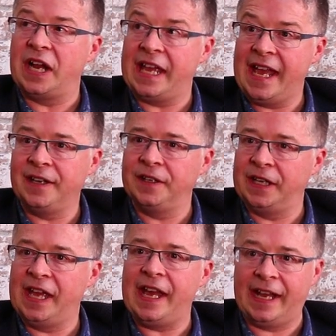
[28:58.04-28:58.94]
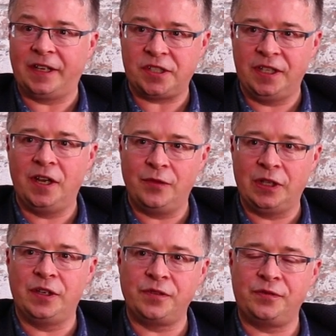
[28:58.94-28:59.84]
again and again, actually,
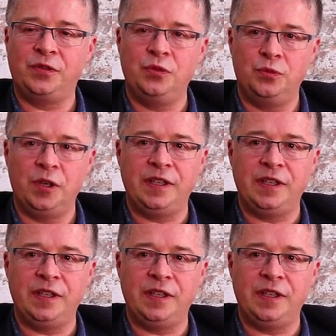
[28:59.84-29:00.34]
over the last few